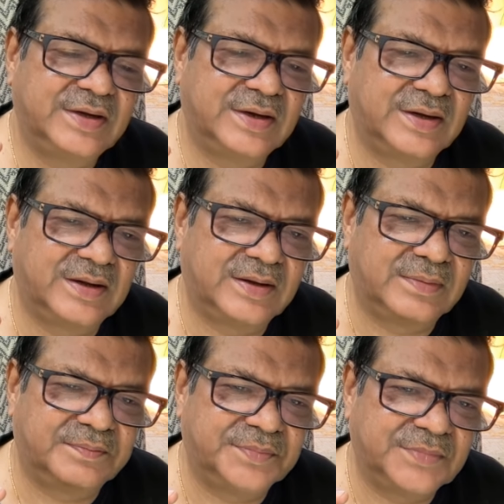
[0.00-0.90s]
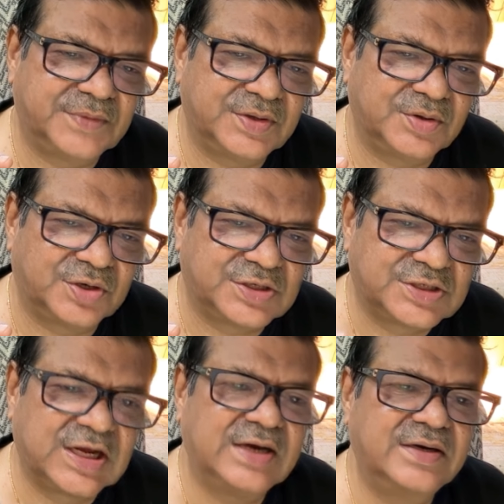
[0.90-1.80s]
your
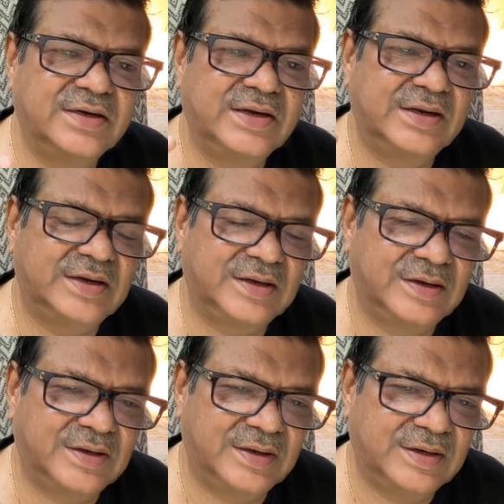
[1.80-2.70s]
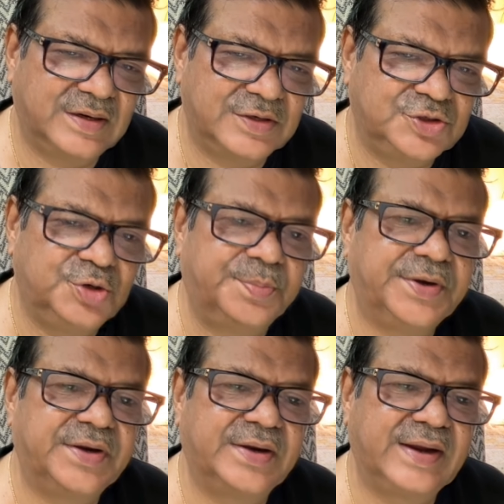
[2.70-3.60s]
Sun,
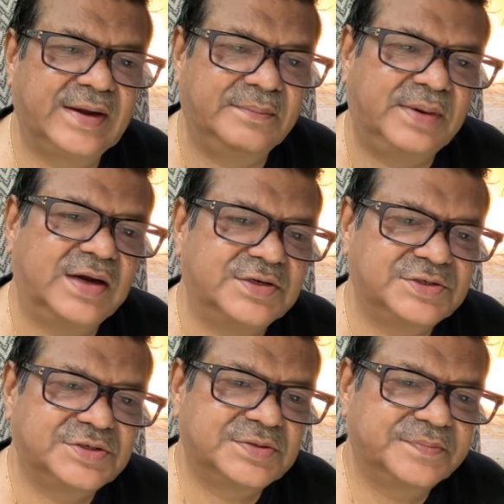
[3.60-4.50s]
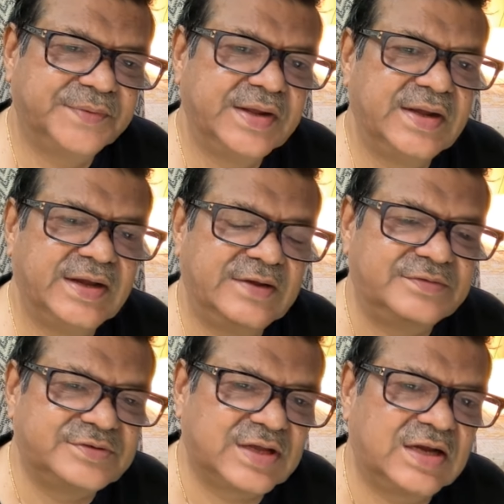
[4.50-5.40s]
Jupiter and Mars.
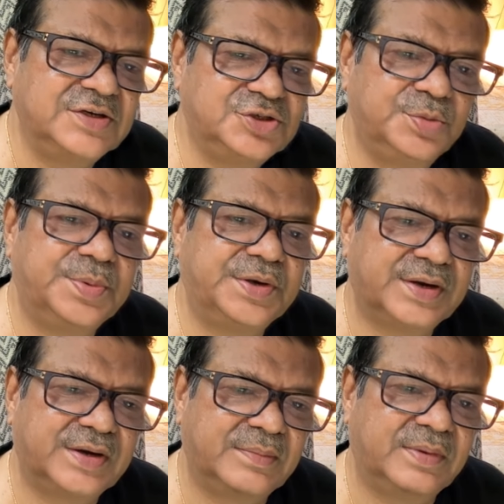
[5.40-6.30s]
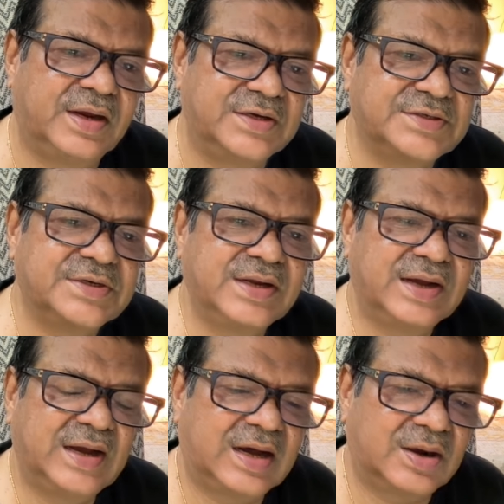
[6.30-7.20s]
If Sun, Jupiter and Mars
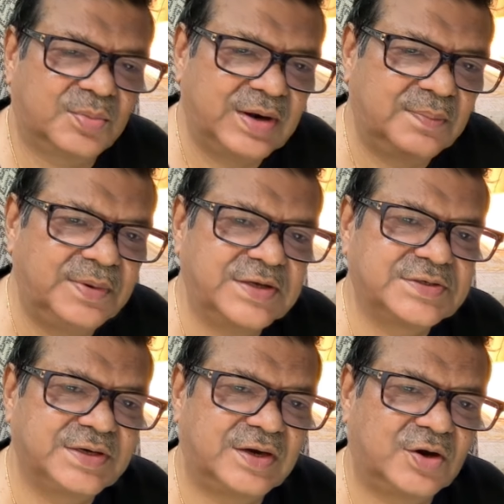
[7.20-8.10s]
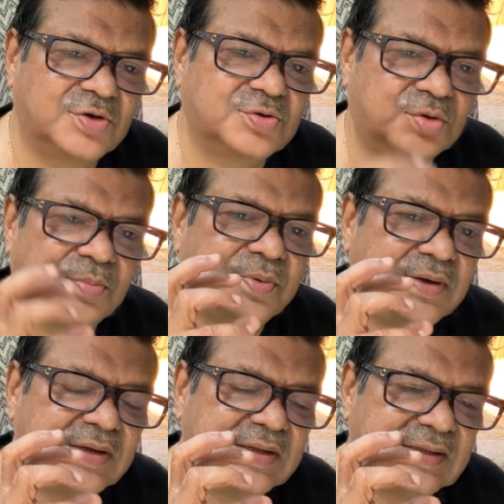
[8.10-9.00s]
are well placed in a horoscope,
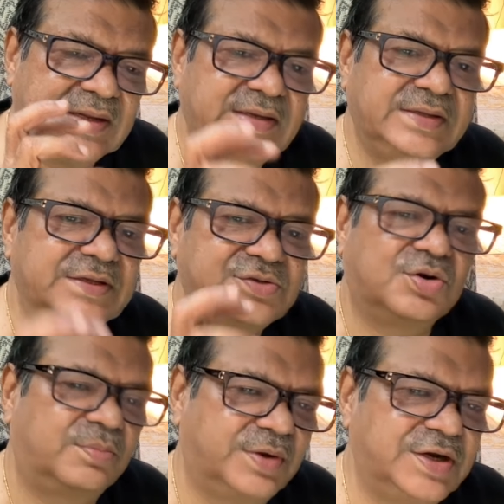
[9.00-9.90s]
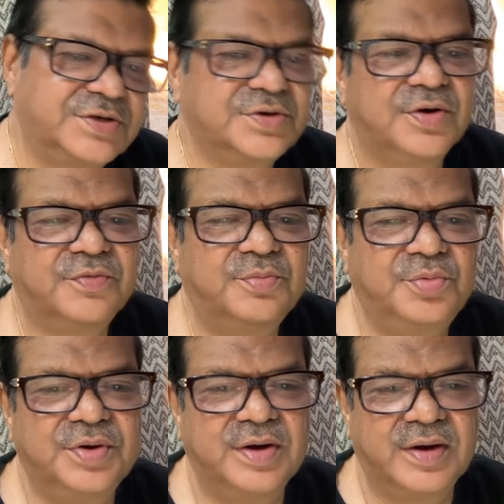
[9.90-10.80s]
then this combination of
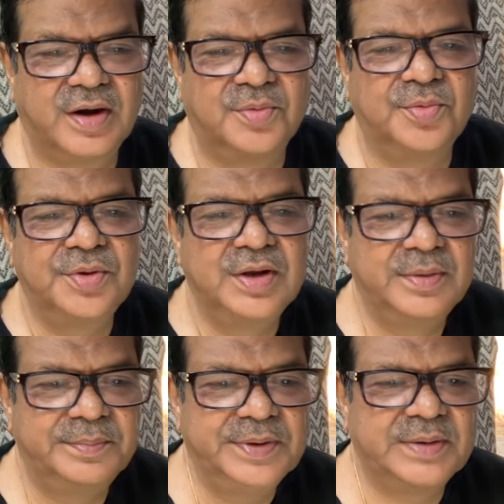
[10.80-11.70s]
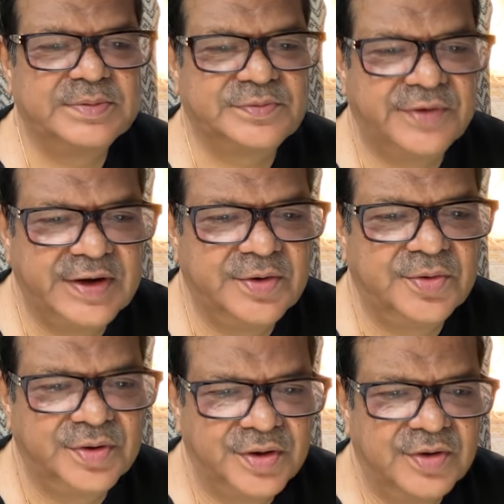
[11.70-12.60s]
Moon and Rahu becomes very
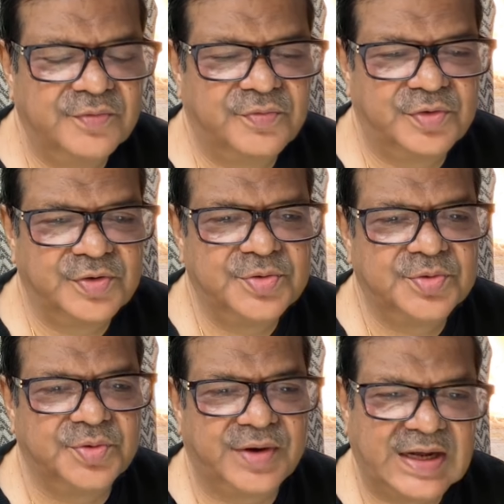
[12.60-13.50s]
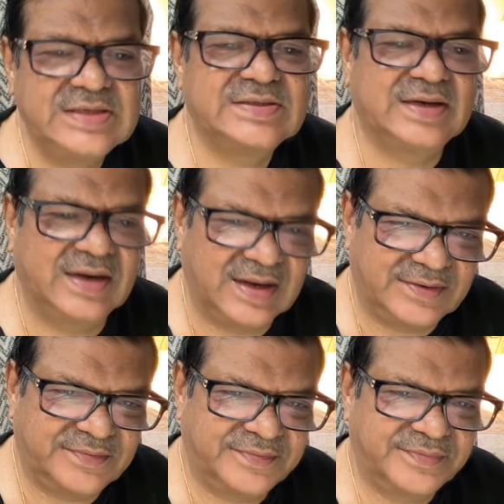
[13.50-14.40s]
good for you to rise in life